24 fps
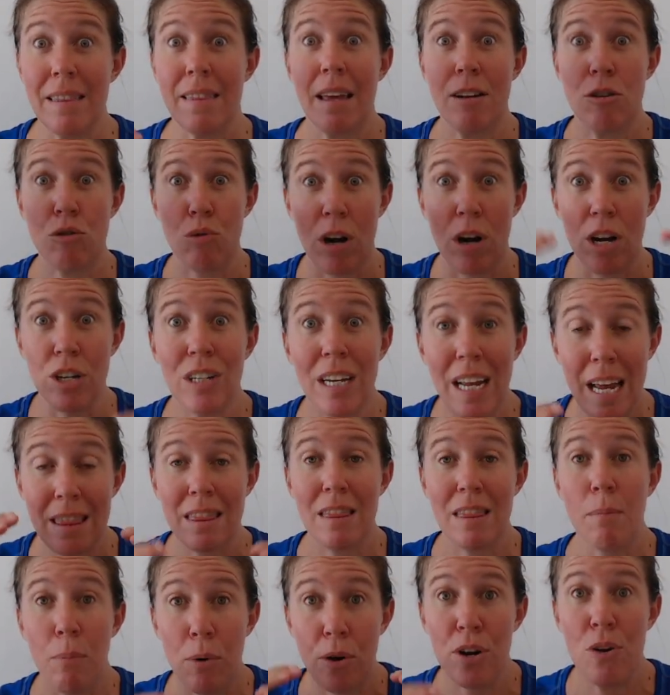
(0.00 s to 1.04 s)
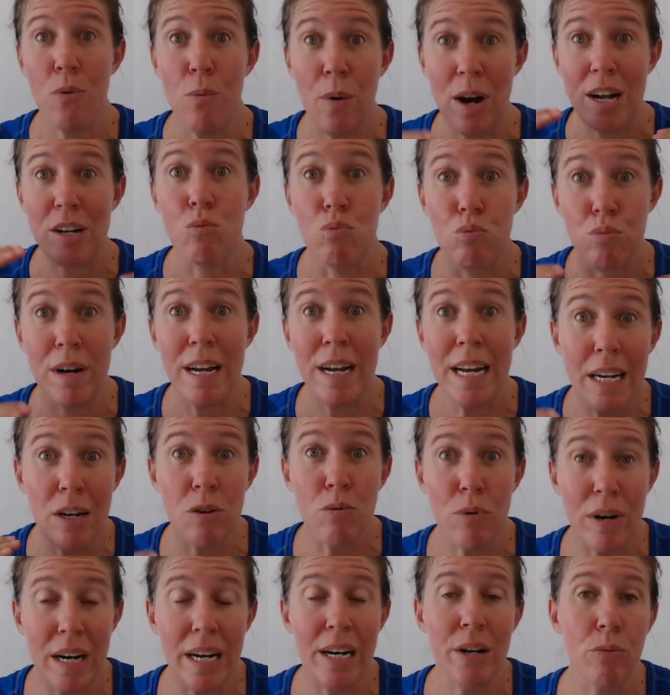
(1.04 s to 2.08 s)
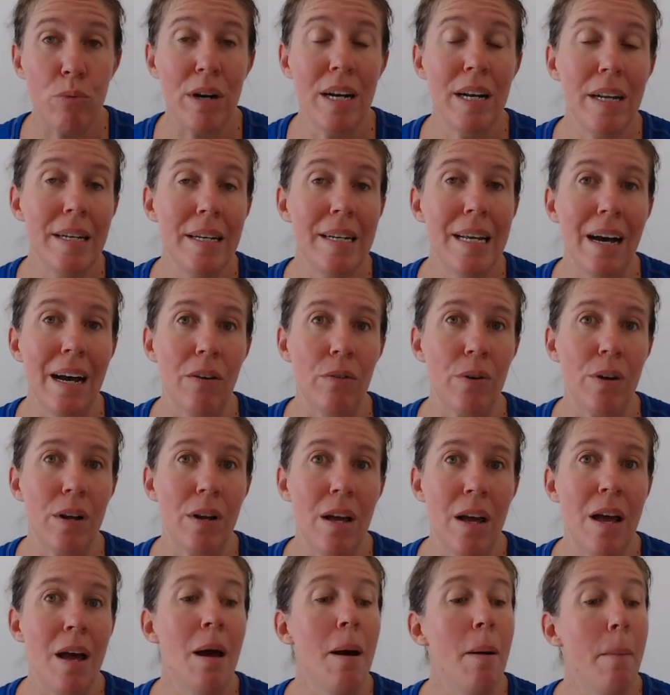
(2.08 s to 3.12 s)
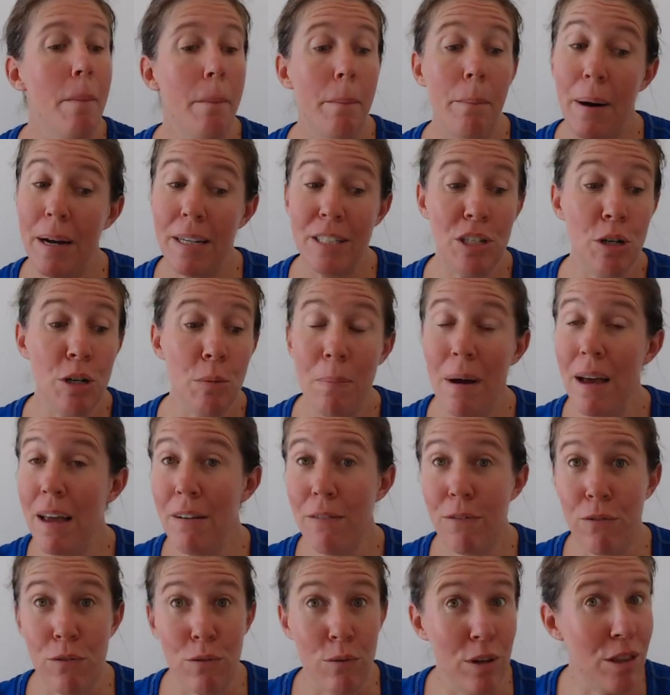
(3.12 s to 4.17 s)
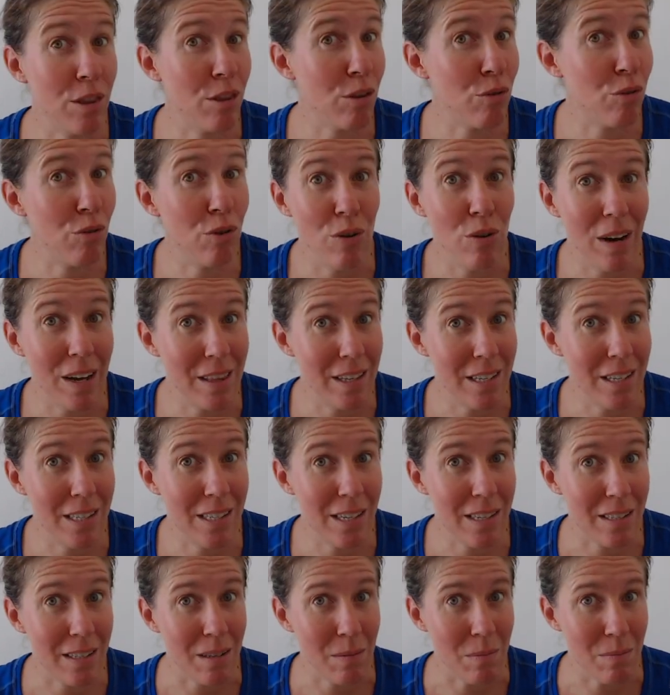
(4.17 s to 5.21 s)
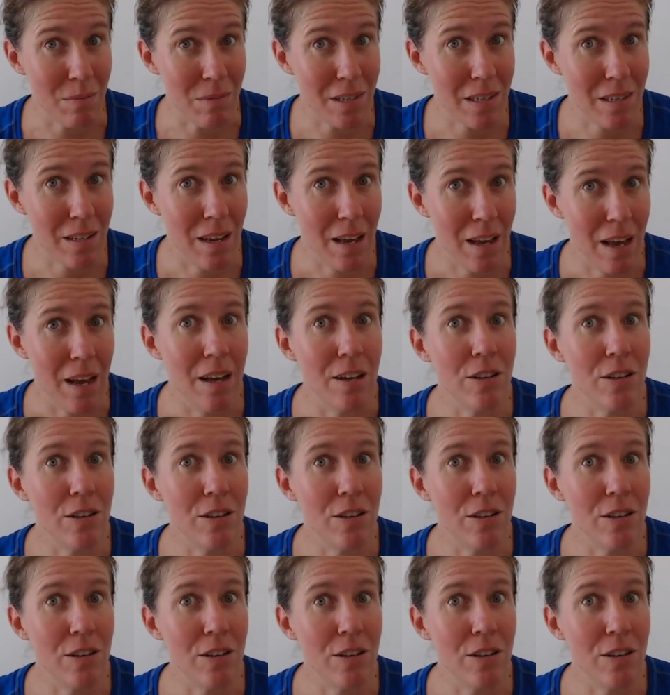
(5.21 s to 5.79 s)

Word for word: They try to get the body weight really, really, really down but you pay for it through your other systems.